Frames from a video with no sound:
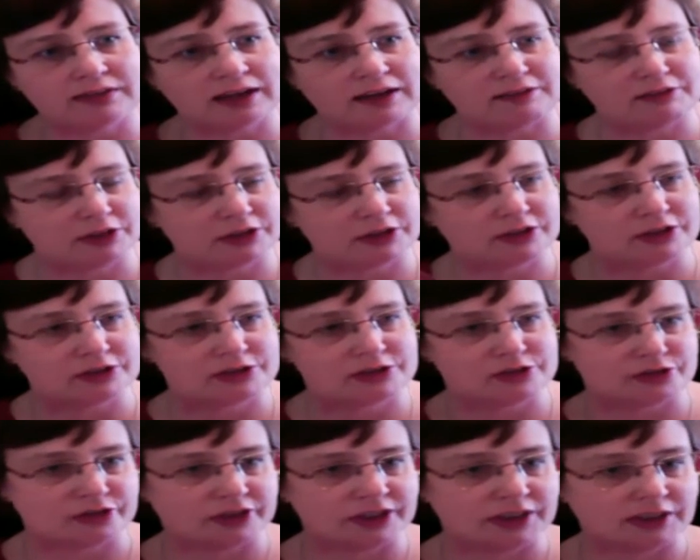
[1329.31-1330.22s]
Have a look at
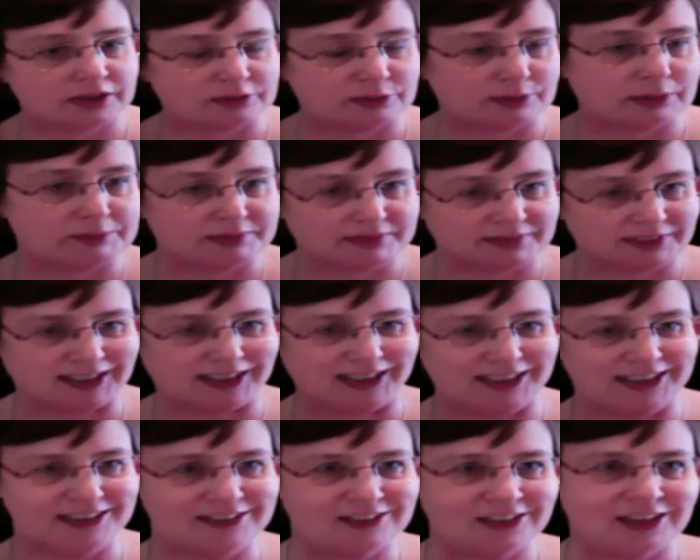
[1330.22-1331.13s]
Sridhar's
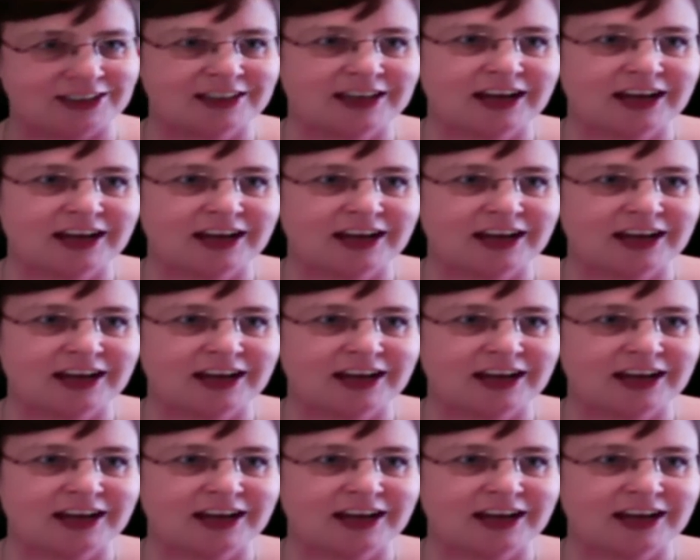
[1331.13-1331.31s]
website.